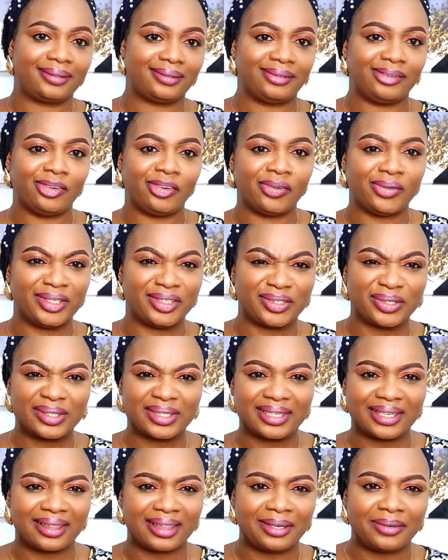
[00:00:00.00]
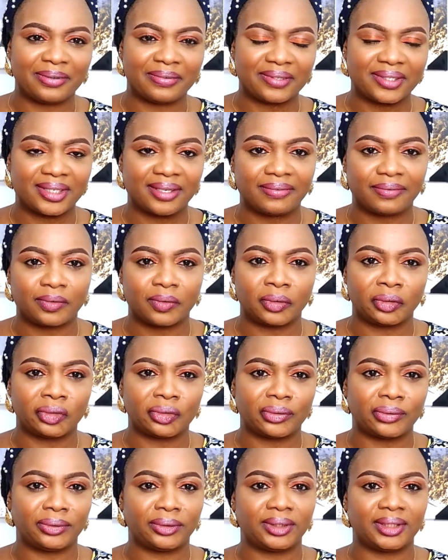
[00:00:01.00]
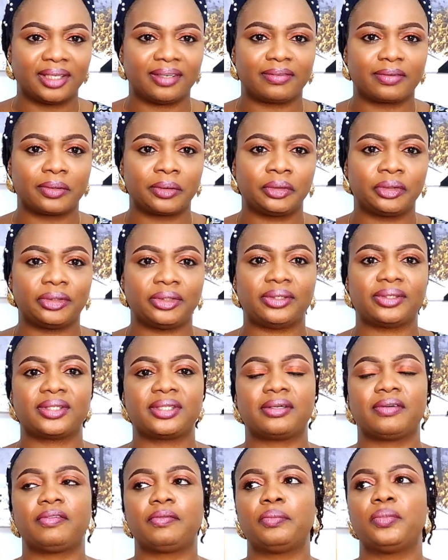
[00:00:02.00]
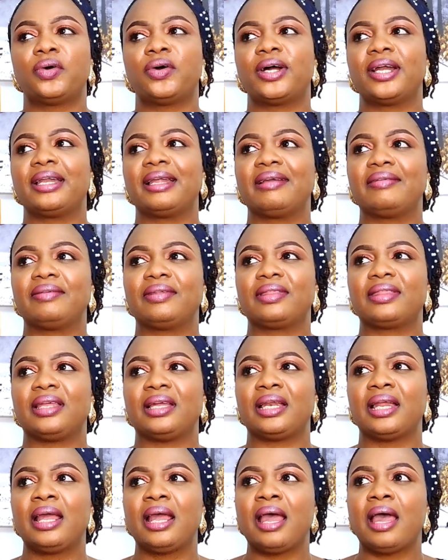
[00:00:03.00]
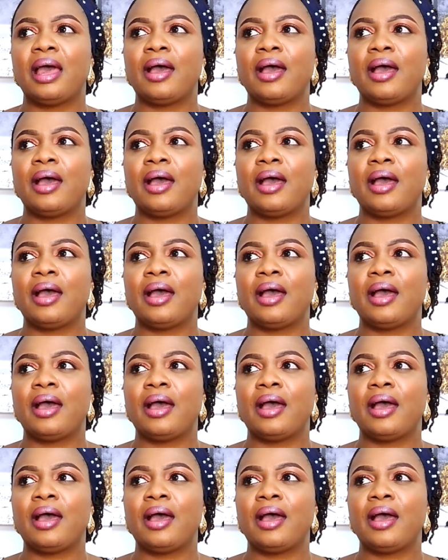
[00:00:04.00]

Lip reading: it's just a thing of self-control. You should have controlled yourself more and everything.